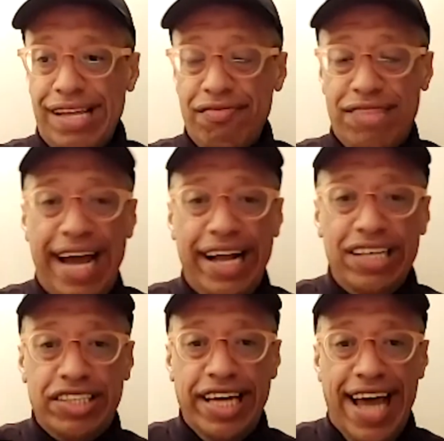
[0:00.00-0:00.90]
That is
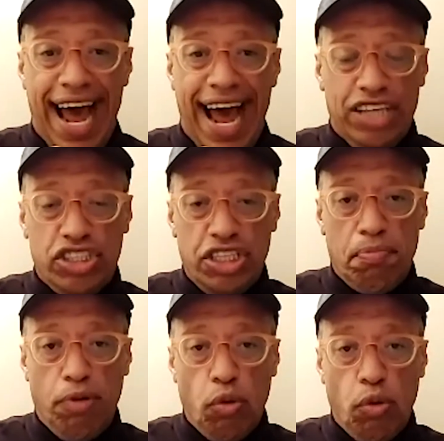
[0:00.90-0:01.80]
the
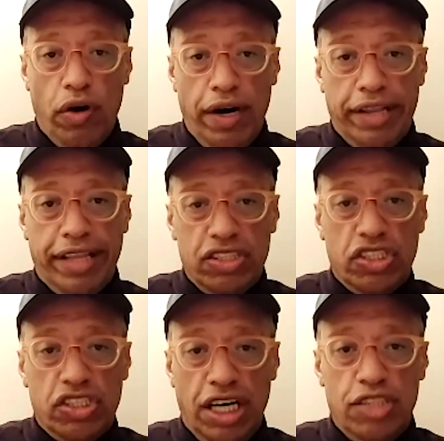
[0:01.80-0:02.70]
actionable work that's
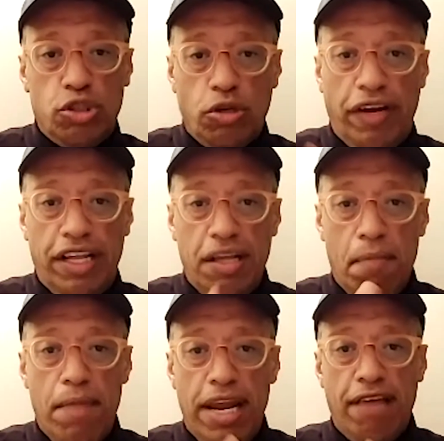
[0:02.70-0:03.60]
done to create a
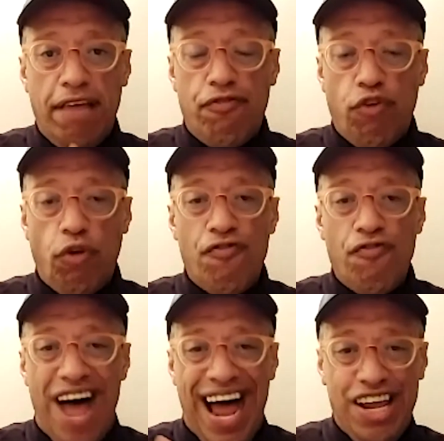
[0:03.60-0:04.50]
meaningful
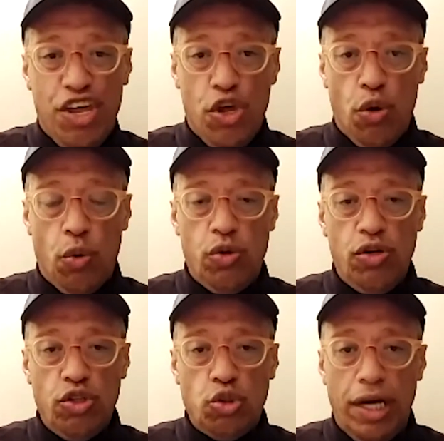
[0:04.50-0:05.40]
value
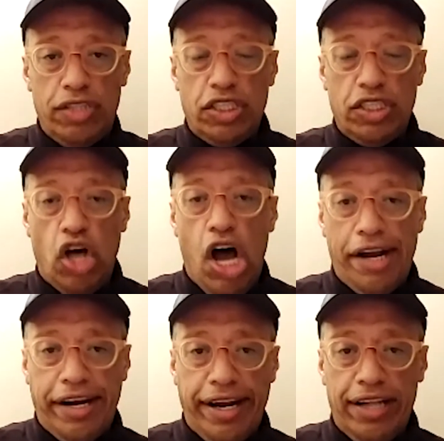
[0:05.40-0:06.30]
to us as
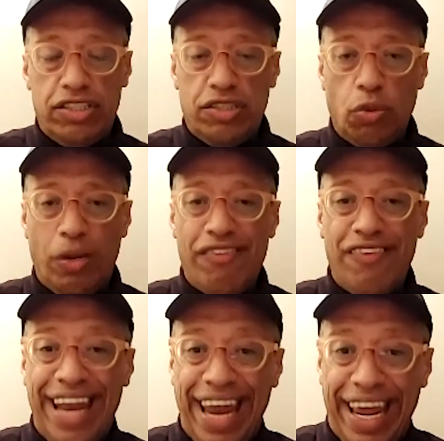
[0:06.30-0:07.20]
audience so we can
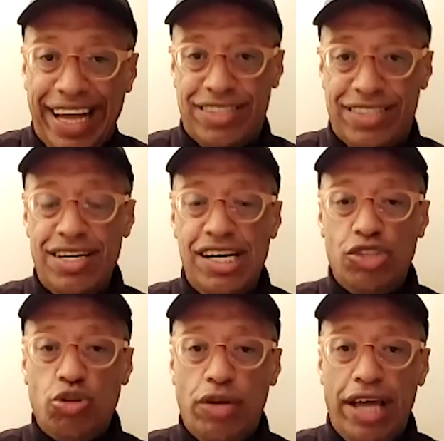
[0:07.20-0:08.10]
relate to
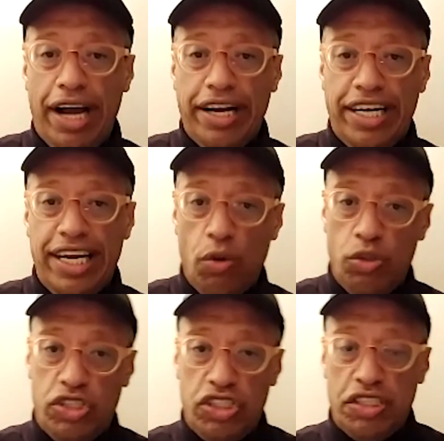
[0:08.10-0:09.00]
the idea, which
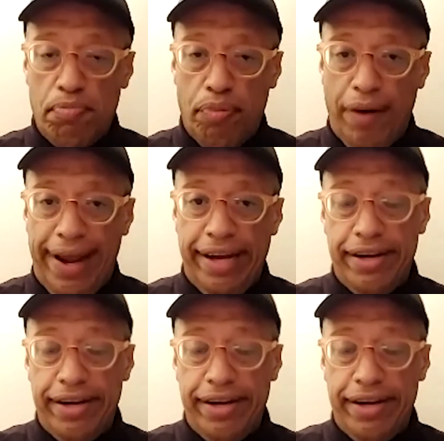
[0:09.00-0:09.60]
is the brand.